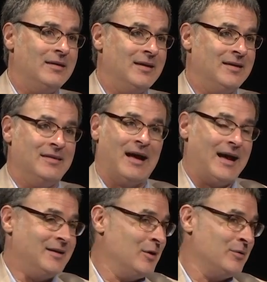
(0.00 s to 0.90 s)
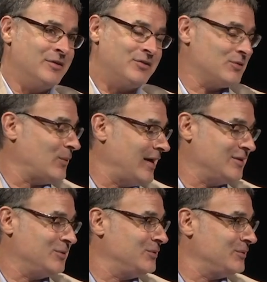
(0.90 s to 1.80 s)
and I know this is why
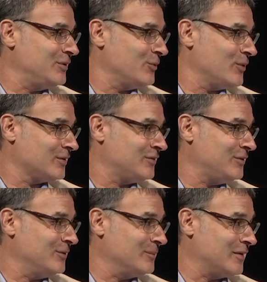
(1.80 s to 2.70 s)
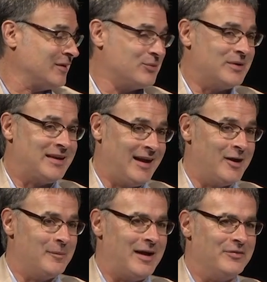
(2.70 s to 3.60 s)
you do your work too, because we
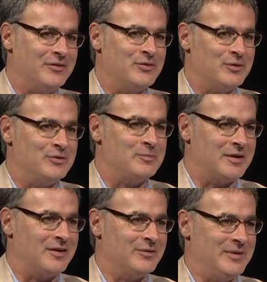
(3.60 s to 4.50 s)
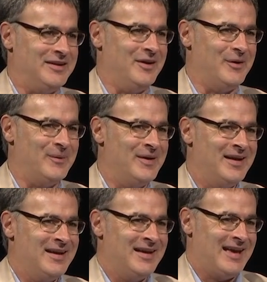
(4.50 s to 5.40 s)
care about the truth, because we know,
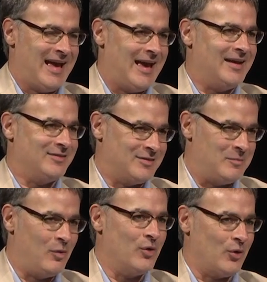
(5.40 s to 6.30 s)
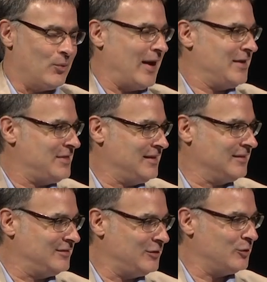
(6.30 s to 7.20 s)
A, it's the moral right thing to
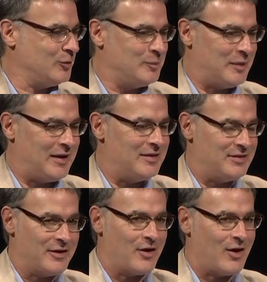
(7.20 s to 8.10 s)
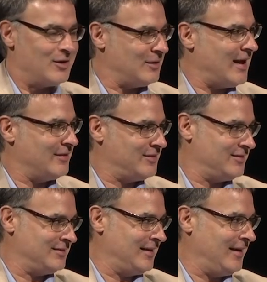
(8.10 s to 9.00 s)
do, but there are lives at
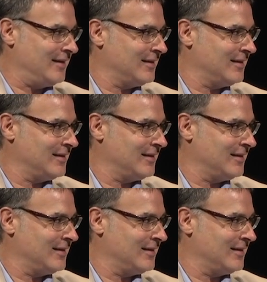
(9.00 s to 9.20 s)
stake.